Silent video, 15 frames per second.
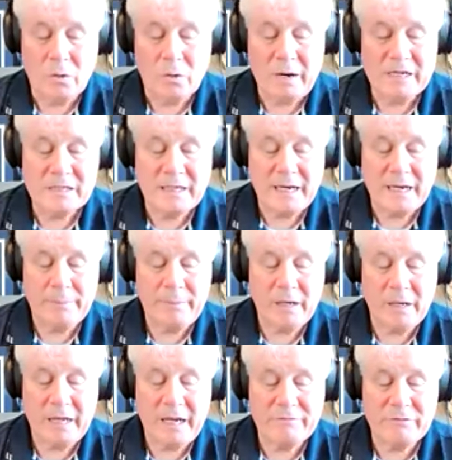procedure for
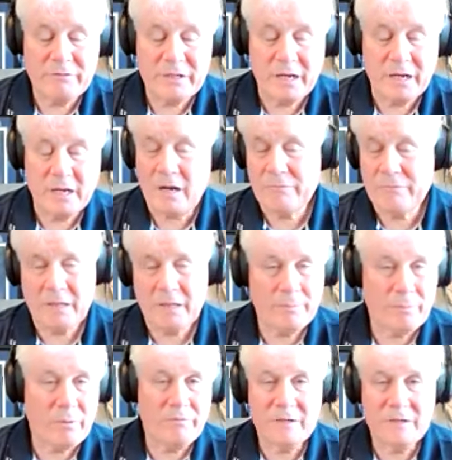it,
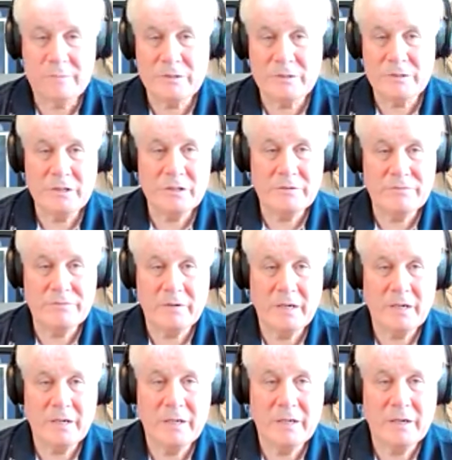throttles cut off,